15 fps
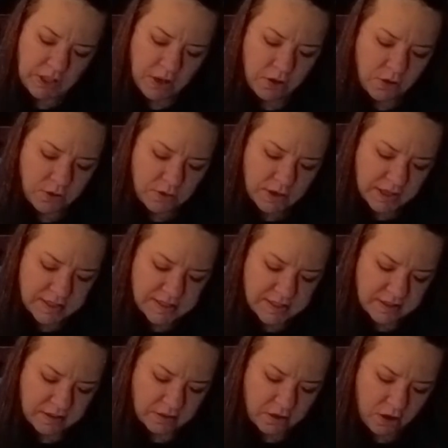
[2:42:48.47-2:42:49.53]
Oh, I
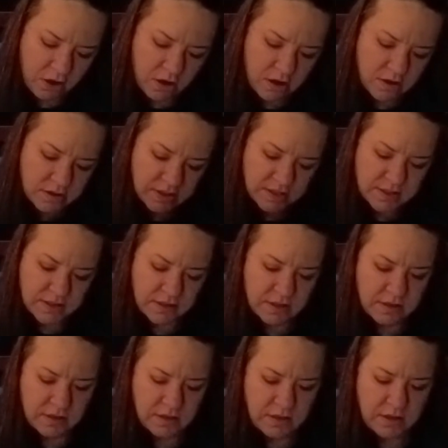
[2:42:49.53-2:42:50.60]
see the
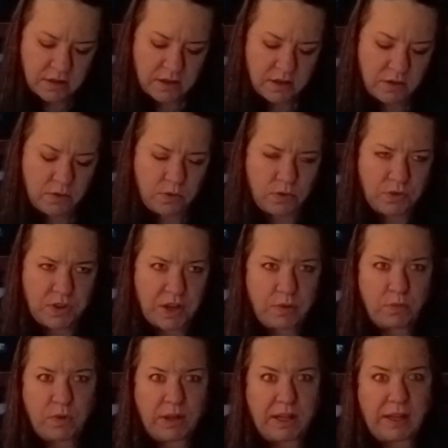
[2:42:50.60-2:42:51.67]
cards. Oh, they
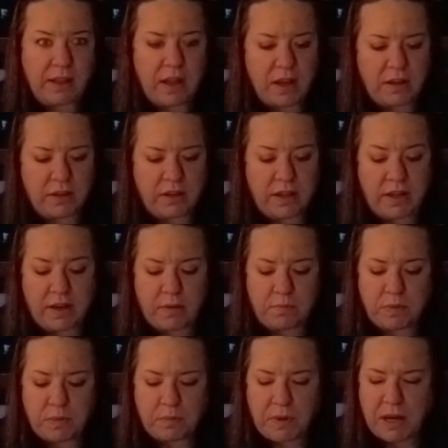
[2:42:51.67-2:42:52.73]
really lit up
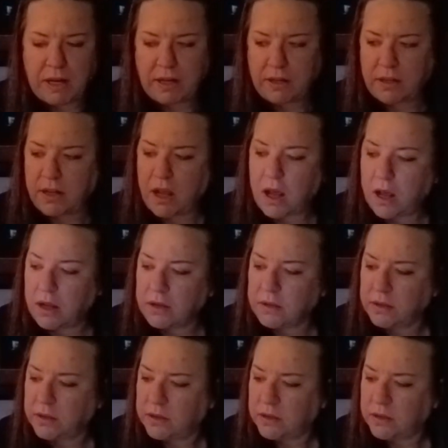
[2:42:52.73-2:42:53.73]
in my cut.